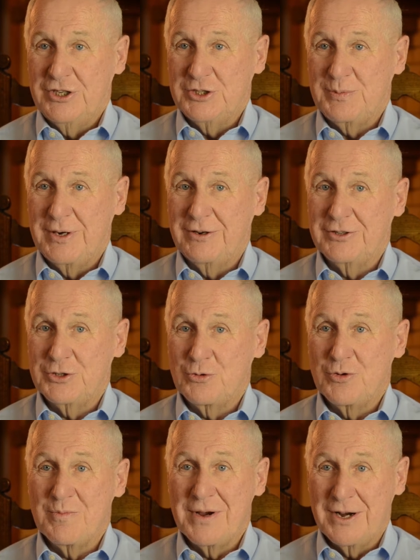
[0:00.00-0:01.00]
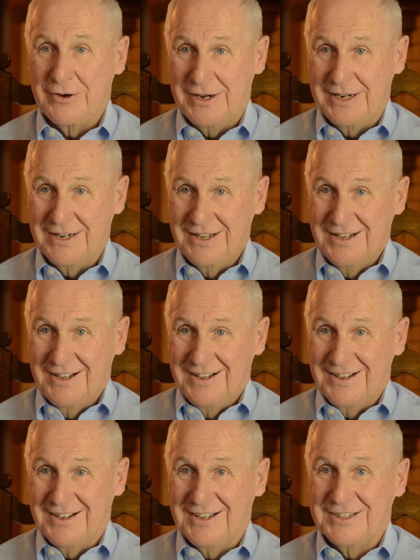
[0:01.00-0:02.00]
his parents were married.
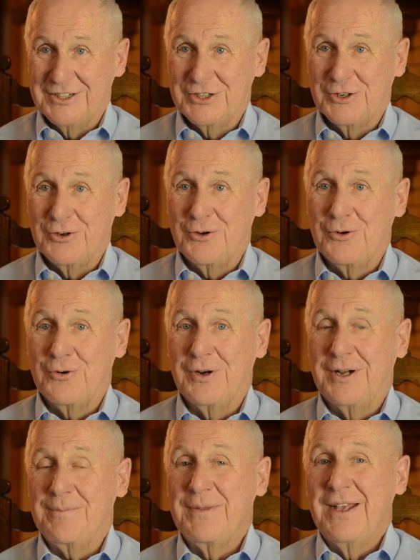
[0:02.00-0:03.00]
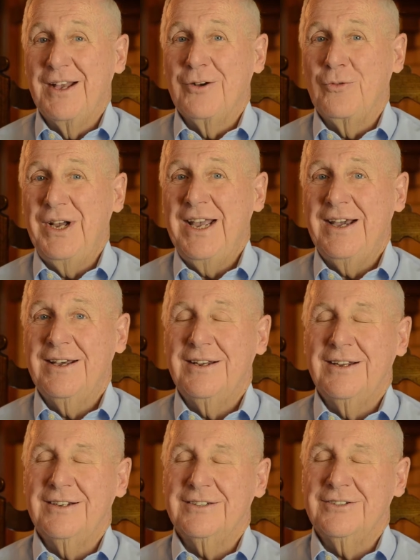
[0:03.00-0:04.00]
And so we
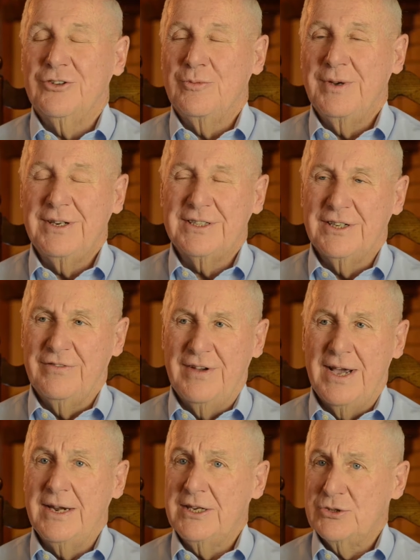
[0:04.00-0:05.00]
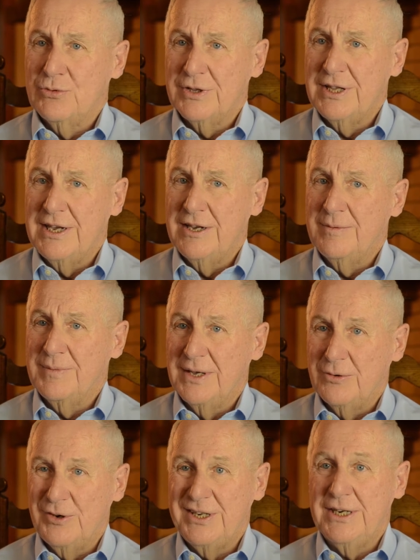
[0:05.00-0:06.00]
had a tremendous advantage with him
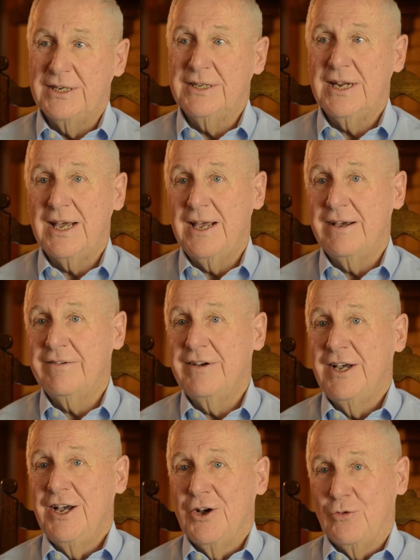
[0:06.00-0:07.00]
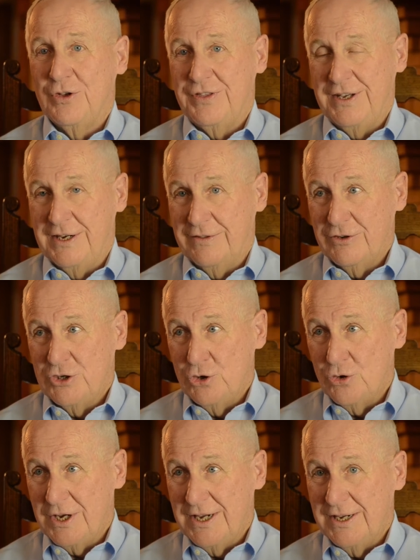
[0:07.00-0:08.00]
that we didn't have with the other
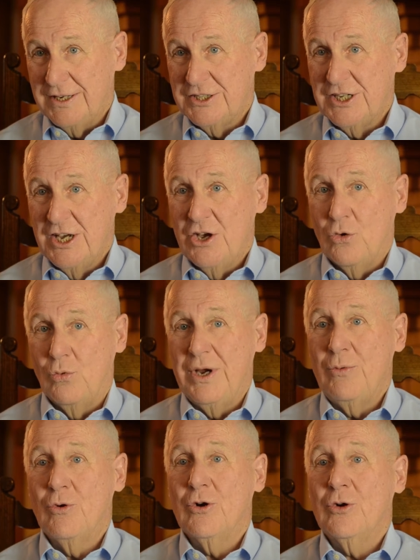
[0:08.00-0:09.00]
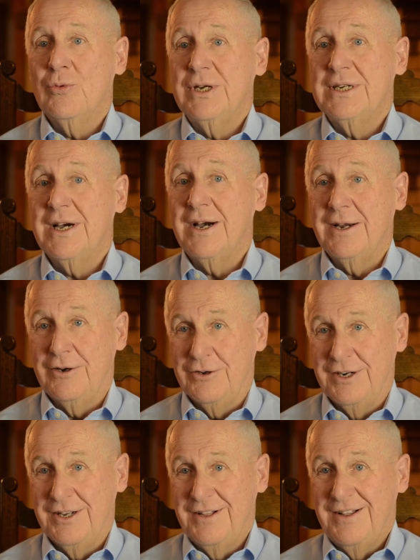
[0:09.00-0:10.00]
two kids. We were
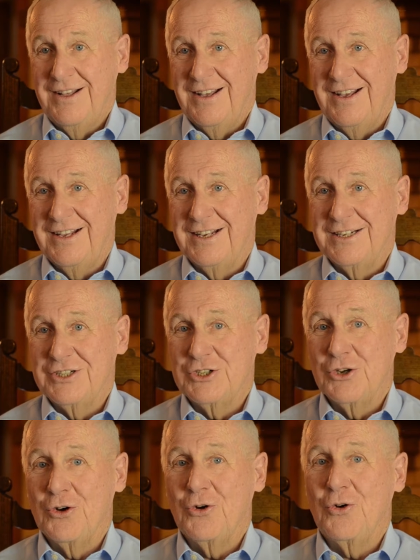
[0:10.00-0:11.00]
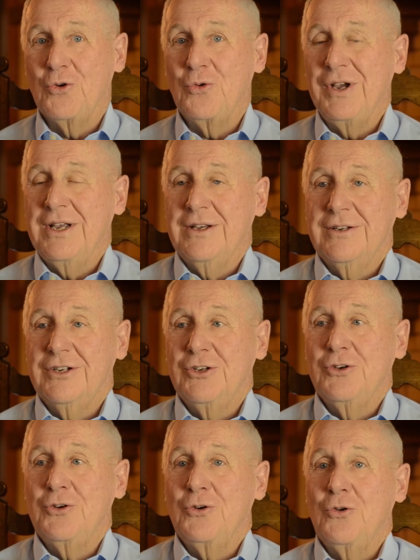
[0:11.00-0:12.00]
retired, and so we could
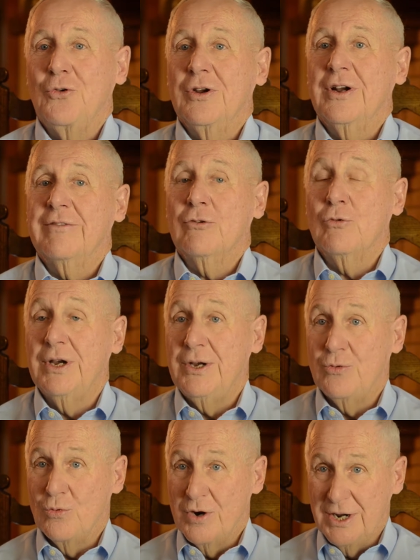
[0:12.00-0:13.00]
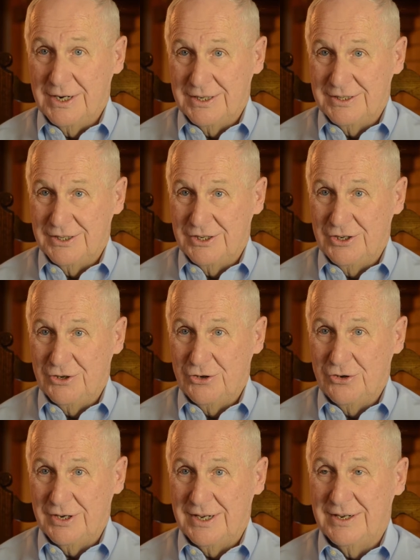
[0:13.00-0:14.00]
do whatever we wanted to do,